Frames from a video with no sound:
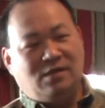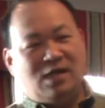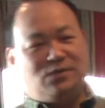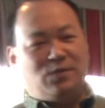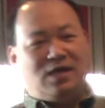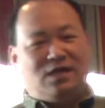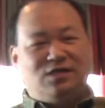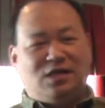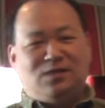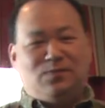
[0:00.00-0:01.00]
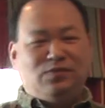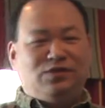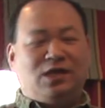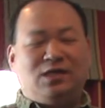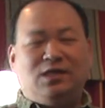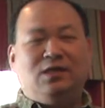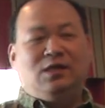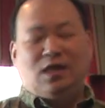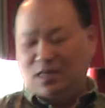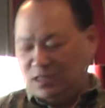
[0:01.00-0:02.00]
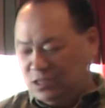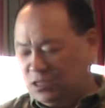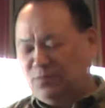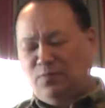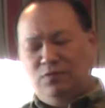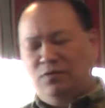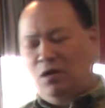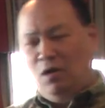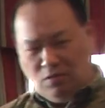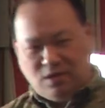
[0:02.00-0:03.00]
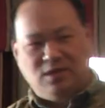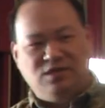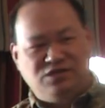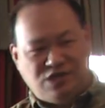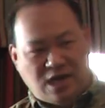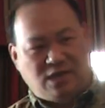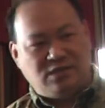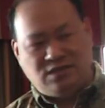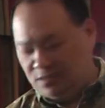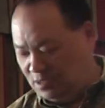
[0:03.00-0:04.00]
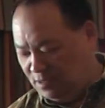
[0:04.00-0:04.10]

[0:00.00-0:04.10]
That's where the adjustable chuck and adjustable hook shines.